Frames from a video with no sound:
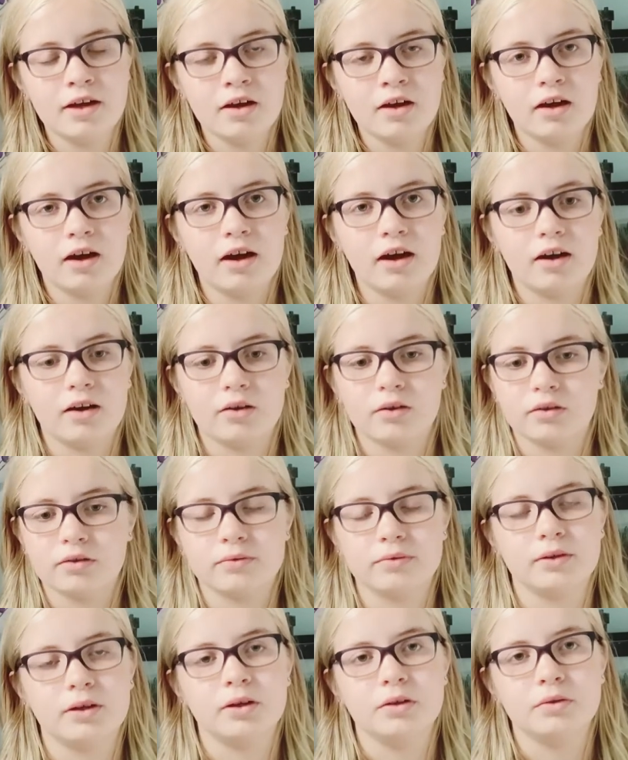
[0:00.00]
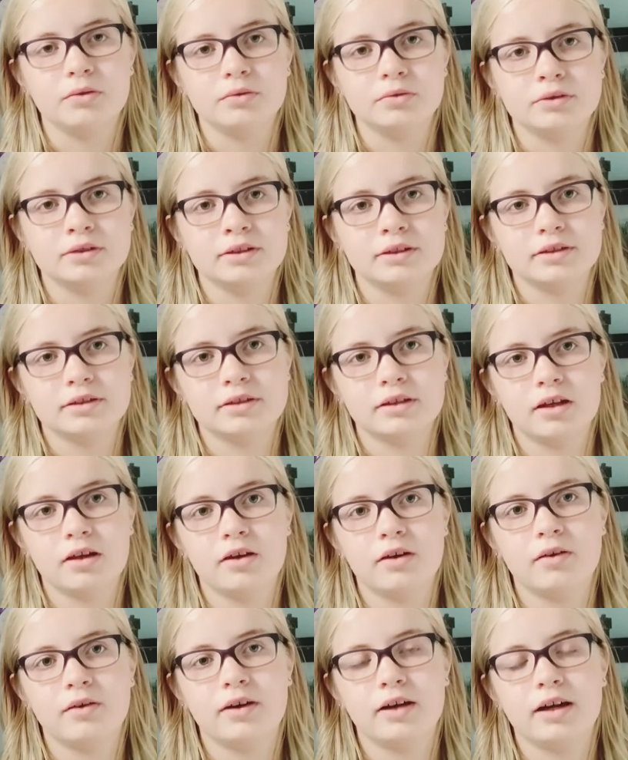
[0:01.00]
or rose.
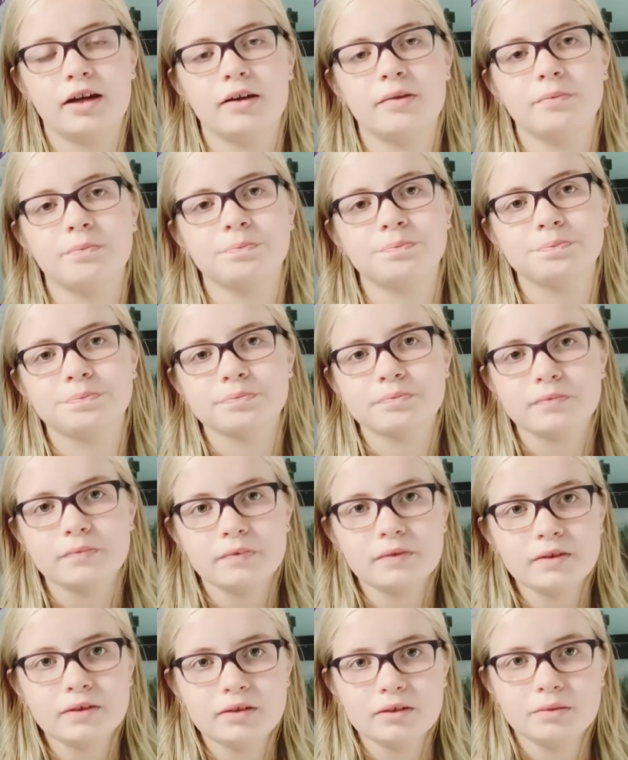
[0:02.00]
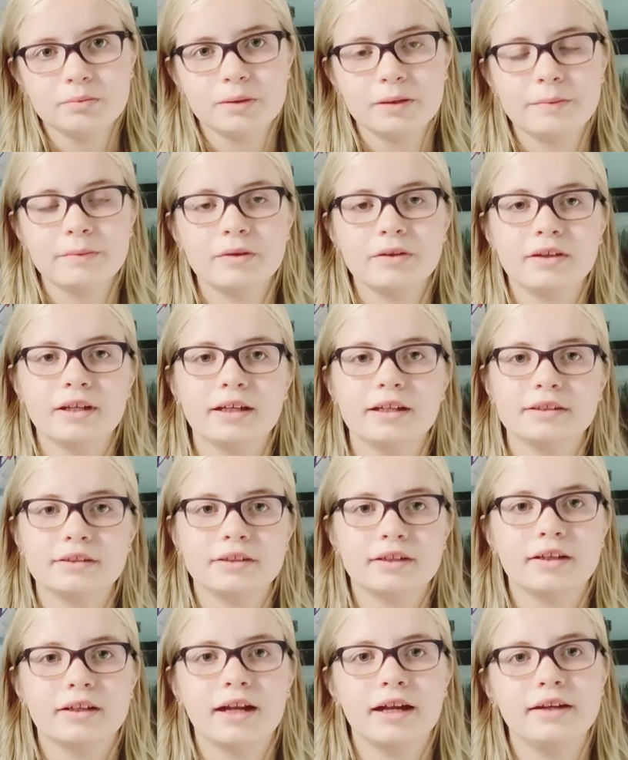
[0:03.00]
So people think it's a
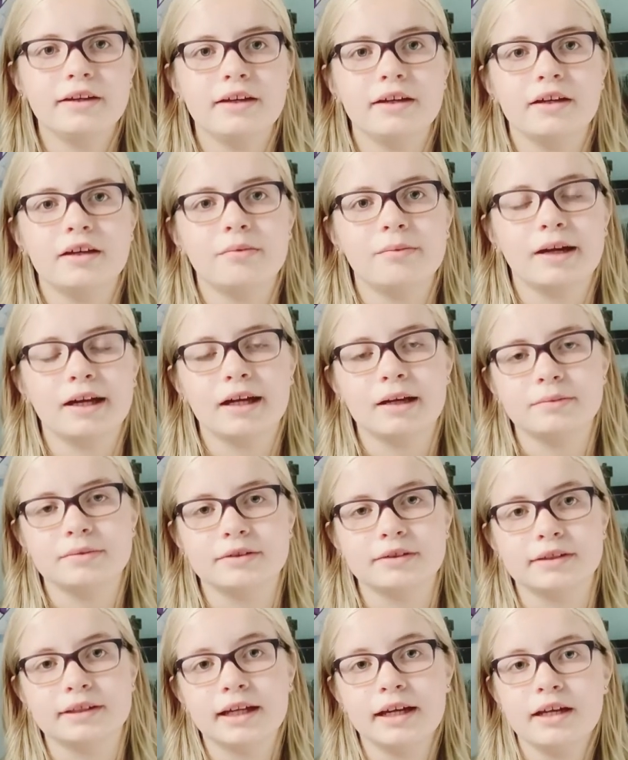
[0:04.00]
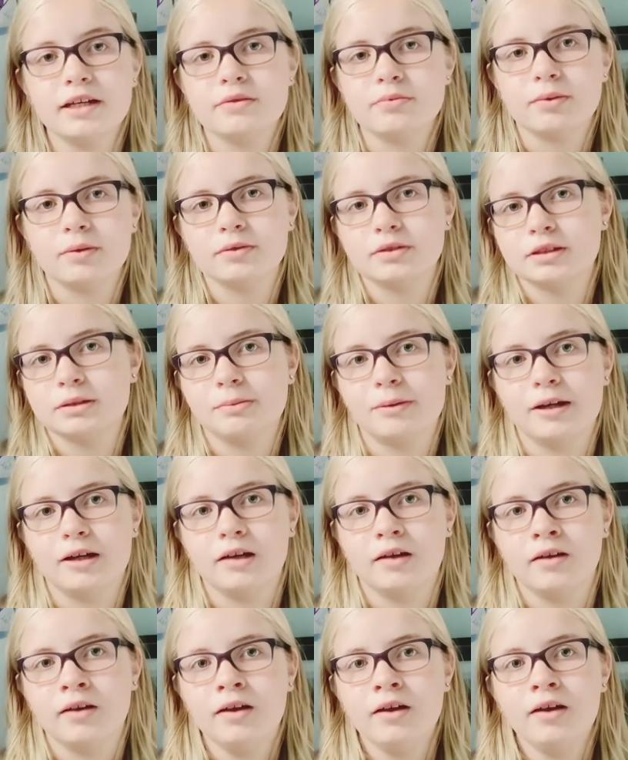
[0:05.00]
good idea, my hamster's cage won't
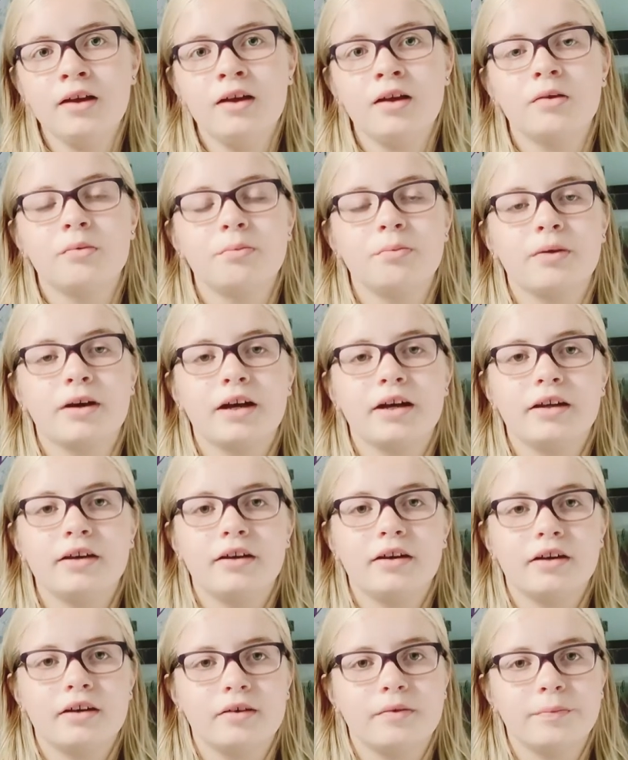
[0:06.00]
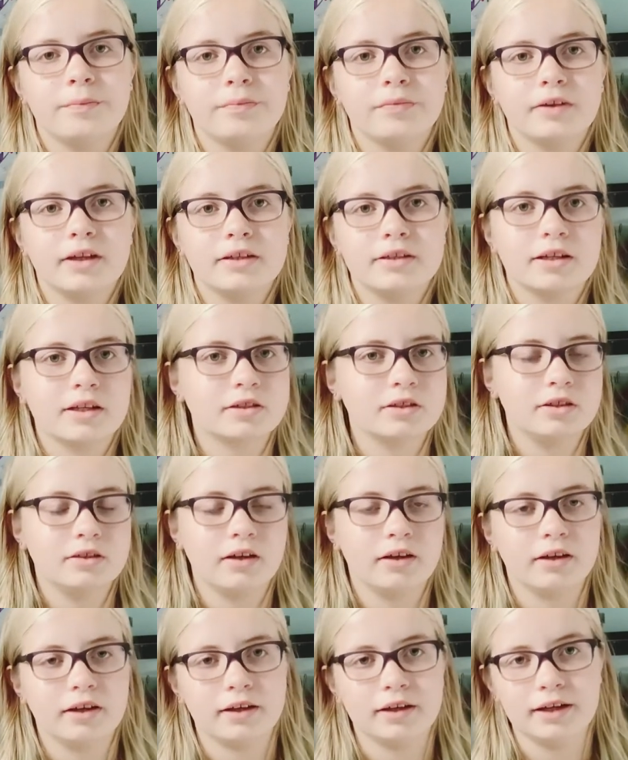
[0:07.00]
smell, but it's actually
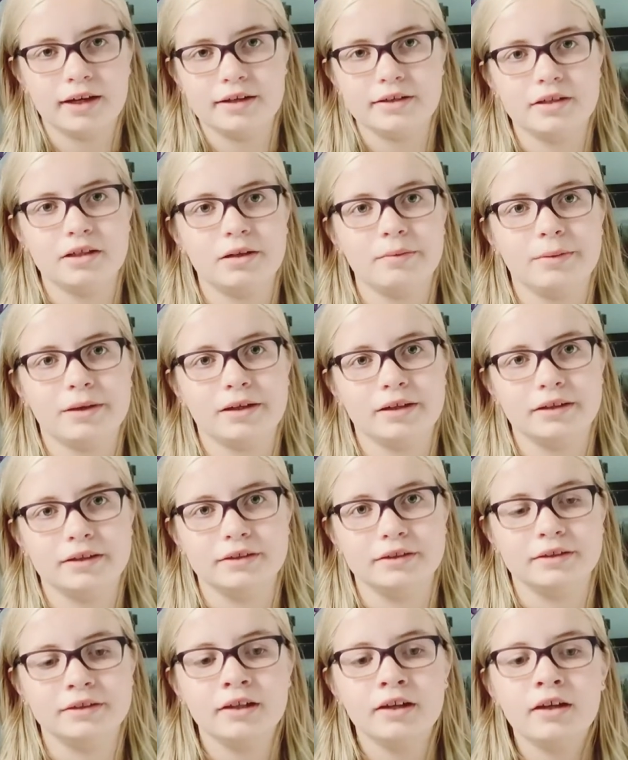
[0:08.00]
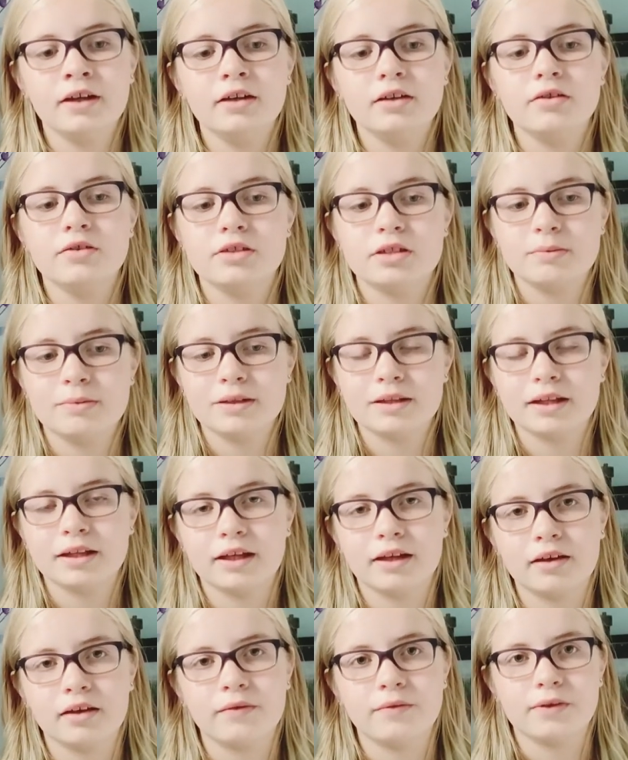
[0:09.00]
not a good idea because you should be
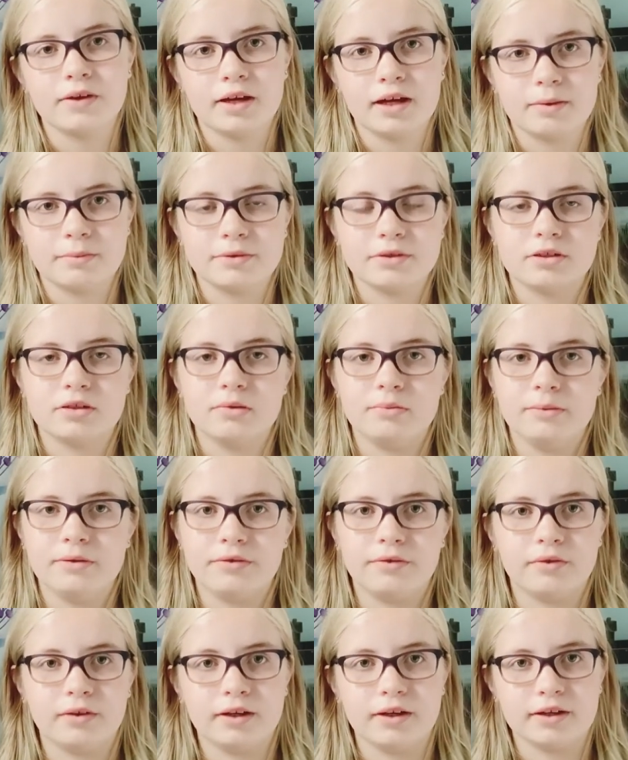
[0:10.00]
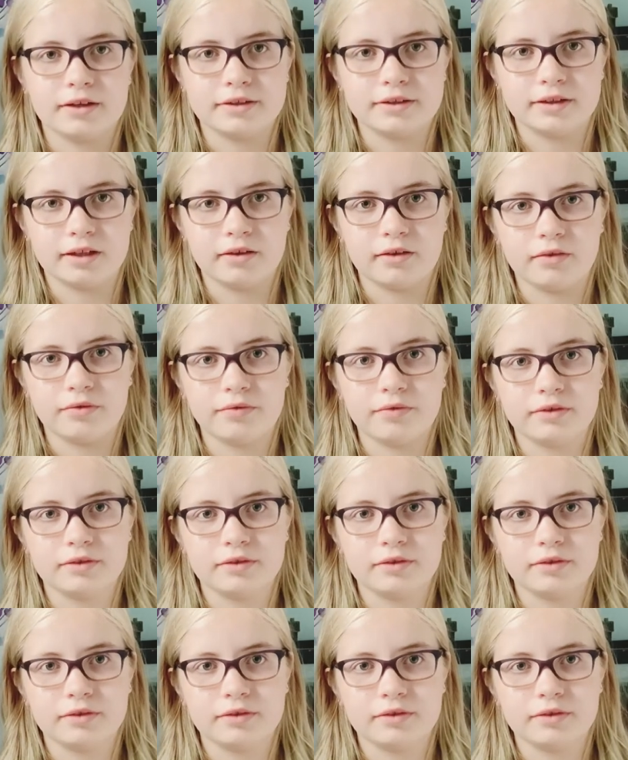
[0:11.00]
thinking of your hamster before yourself.